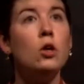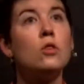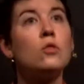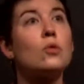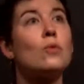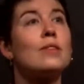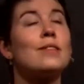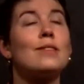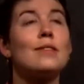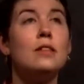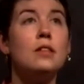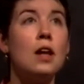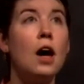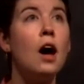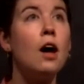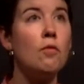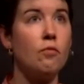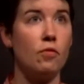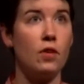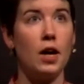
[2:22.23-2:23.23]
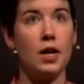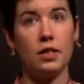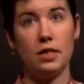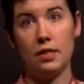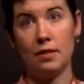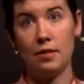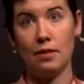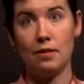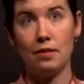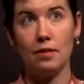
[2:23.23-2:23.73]
So it's not
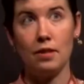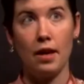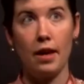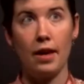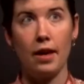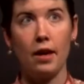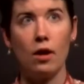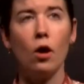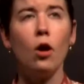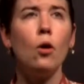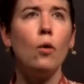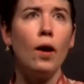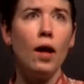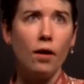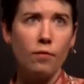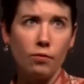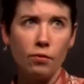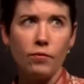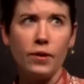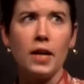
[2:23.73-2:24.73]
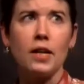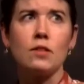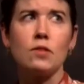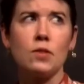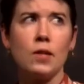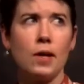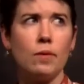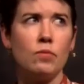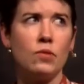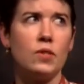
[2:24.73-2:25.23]
valid to say, oh, f of x
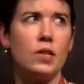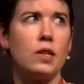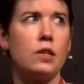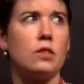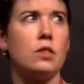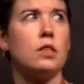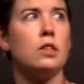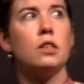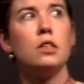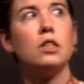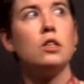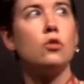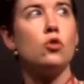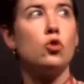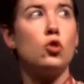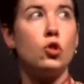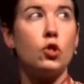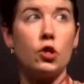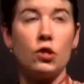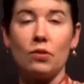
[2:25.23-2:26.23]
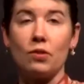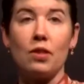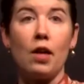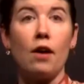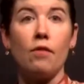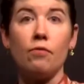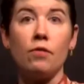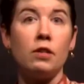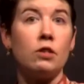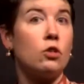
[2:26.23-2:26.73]
times delta is just
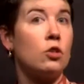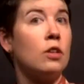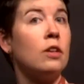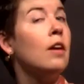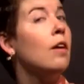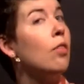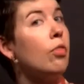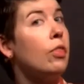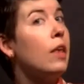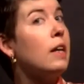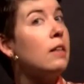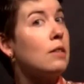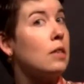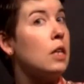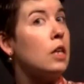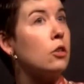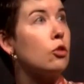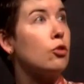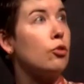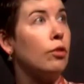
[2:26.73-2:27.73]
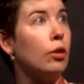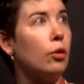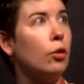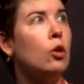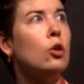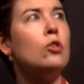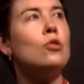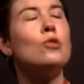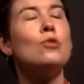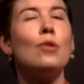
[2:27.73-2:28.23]
that function. That's not true.
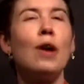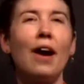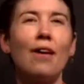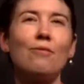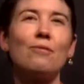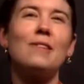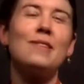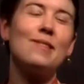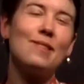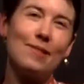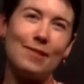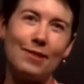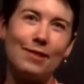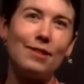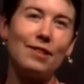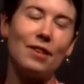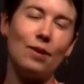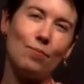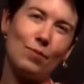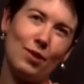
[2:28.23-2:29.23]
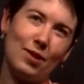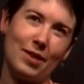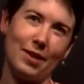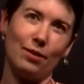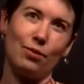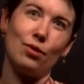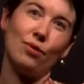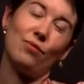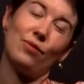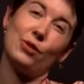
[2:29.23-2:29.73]
You have to still keep the
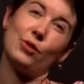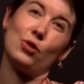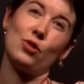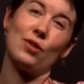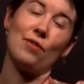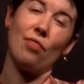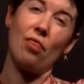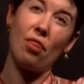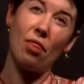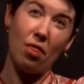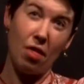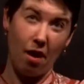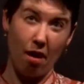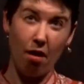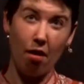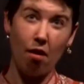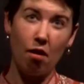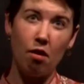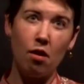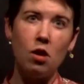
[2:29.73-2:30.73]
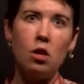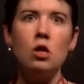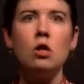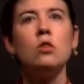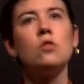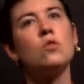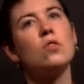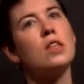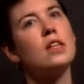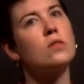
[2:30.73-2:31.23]
delta function there.
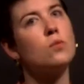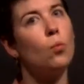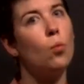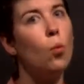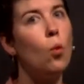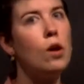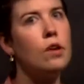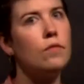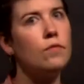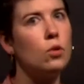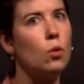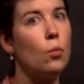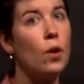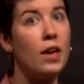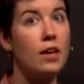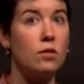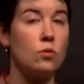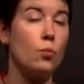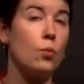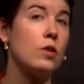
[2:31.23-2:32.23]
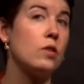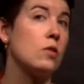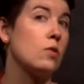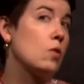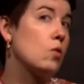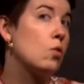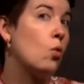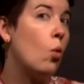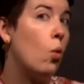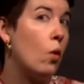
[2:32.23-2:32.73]
So that's one of the ways where this
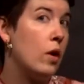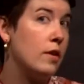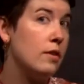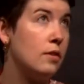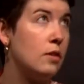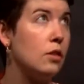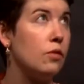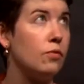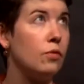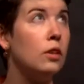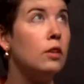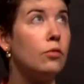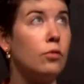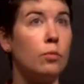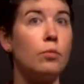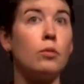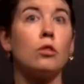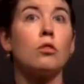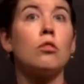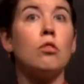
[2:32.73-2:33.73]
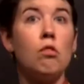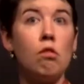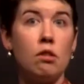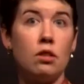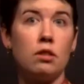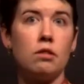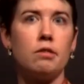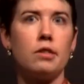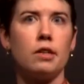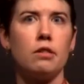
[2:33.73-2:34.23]
is quite different from the
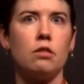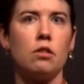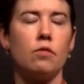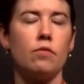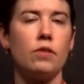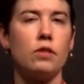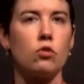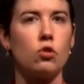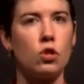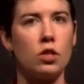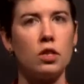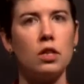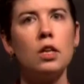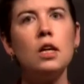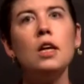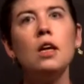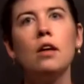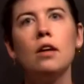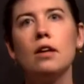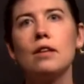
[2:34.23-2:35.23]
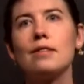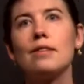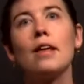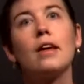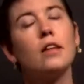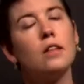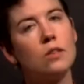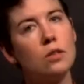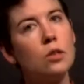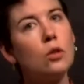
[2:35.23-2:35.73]
Kronecker delta function, is
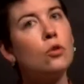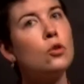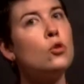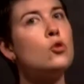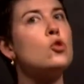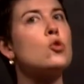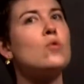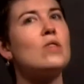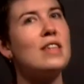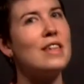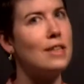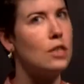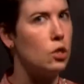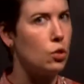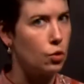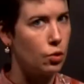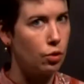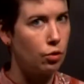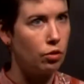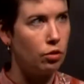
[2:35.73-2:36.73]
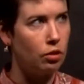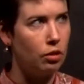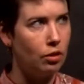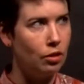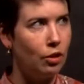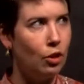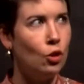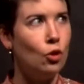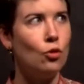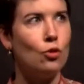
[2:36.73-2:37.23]
that until you do the
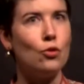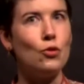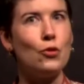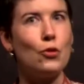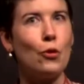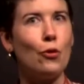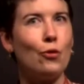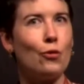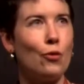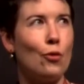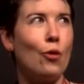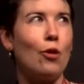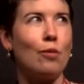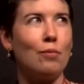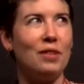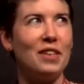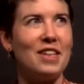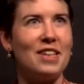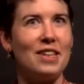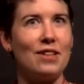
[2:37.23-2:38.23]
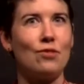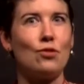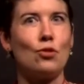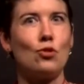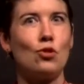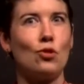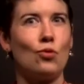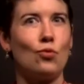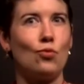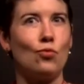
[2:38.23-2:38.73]
integral, you don't normally get to
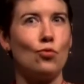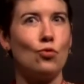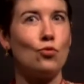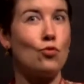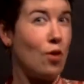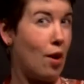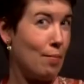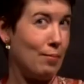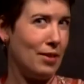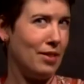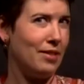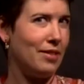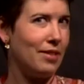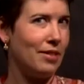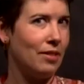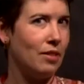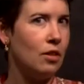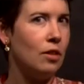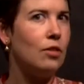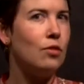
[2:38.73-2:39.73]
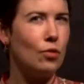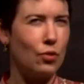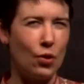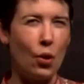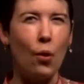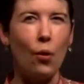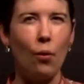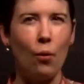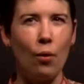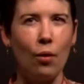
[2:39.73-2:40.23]
just drop it.
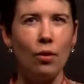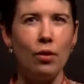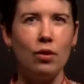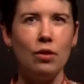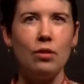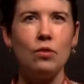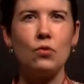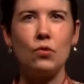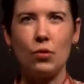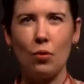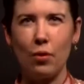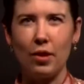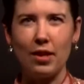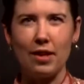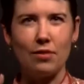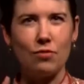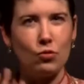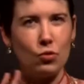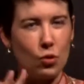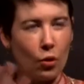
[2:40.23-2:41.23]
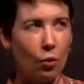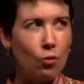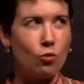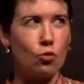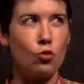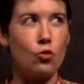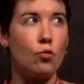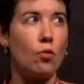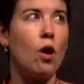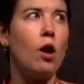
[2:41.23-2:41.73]
So, so again,
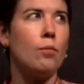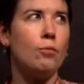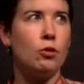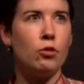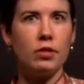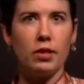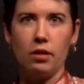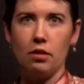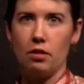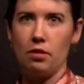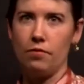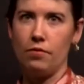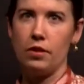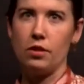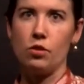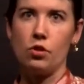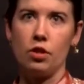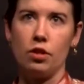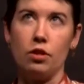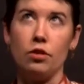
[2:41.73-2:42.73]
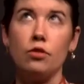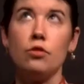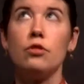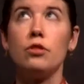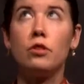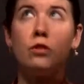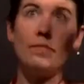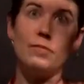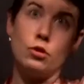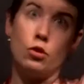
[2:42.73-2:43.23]
don't drop your delta function,
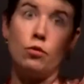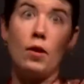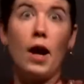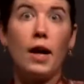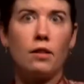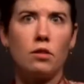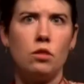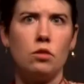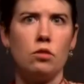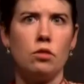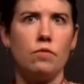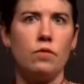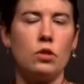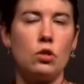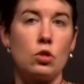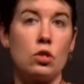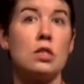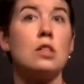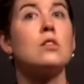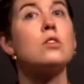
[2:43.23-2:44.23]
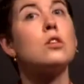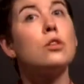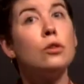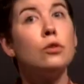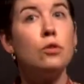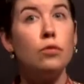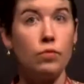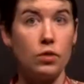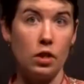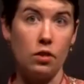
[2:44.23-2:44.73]
your Dirac delta function, until
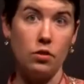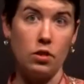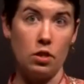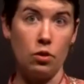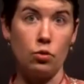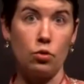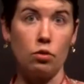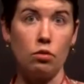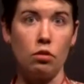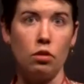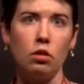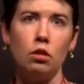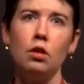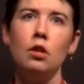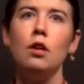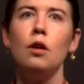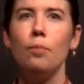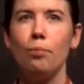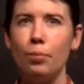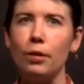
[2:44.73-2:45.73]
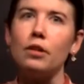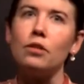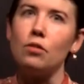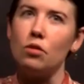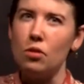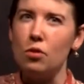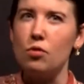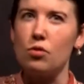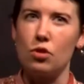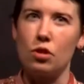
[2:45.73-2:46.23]
you've done the integral. But
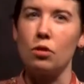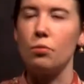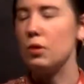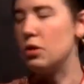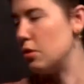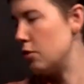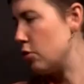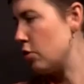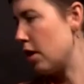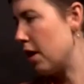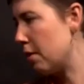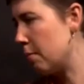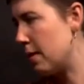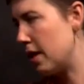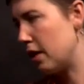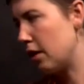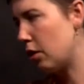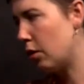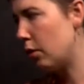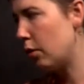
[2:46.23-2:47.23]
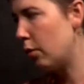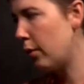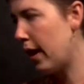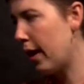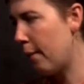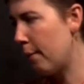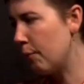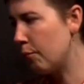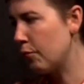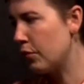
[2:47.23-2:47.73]
usually we do try to make it go away.